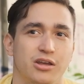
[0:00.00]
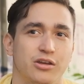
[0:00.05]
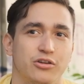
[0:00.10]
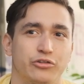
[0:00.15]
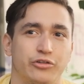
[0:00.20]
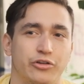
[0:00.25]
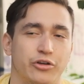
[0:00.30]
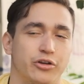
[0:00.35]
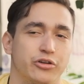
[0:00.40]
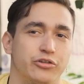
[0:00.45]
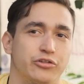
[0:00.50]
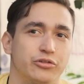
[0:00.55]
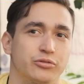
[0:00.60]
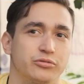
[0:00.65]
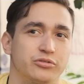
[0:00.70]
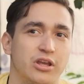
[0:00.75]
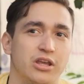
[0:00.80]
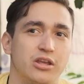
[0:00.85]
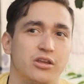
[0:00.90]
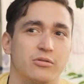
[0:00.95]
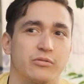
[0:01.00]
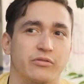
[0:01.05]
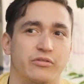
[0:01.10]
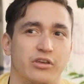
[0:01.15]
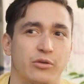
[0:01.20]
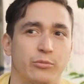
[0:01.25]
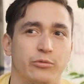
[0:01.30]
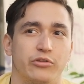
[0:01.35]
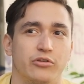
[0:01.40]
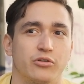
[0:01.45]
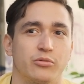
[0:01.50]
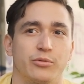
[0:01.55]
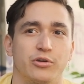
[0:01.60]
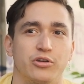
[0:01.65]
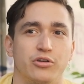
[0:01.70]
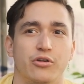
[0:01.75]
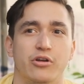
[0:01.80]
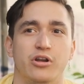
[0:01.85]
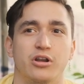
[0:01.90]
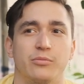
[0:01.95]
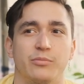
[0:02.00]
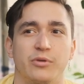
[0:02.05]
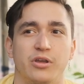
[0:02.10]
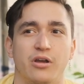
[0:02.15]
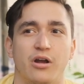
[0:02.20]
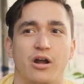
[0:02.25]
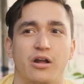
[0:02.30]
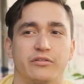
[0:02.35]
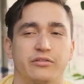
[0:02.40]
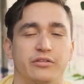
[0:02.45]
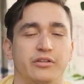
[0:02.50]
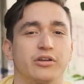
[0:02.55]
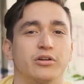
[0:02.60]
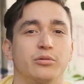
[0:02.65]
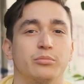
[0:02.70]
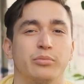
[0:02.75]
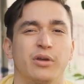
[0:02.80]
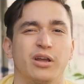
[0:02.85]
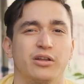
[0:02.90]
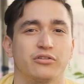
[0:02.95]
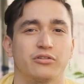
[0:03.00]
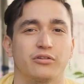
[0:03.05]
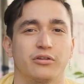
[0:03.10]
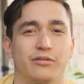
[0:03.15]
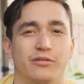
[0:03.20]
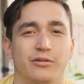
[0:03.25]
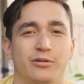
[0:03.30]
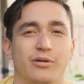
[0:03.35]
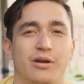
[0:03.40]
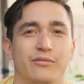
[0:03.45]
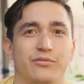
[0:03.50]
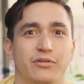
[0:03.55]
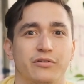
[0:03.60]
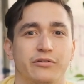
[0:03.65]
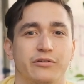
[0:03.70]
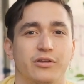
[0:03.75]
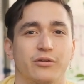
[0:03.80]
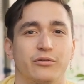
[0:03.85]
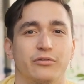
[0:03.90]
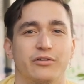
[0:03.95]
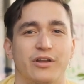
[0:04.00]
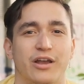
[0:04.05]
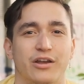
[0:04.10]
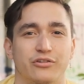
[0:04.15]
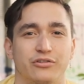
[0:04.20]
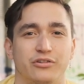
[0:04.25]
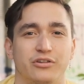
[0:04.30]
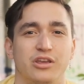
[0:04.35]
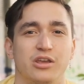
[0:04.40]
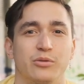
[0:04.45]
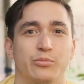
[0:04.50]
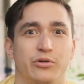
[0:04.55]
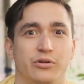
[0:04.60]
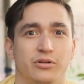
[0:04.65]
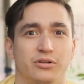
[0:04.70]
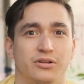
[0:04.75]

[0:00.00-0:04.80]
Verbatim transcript: sure, she'll date you and sleep with you, but you're going to be constantly her bitch because you don't have the skills to actually keep her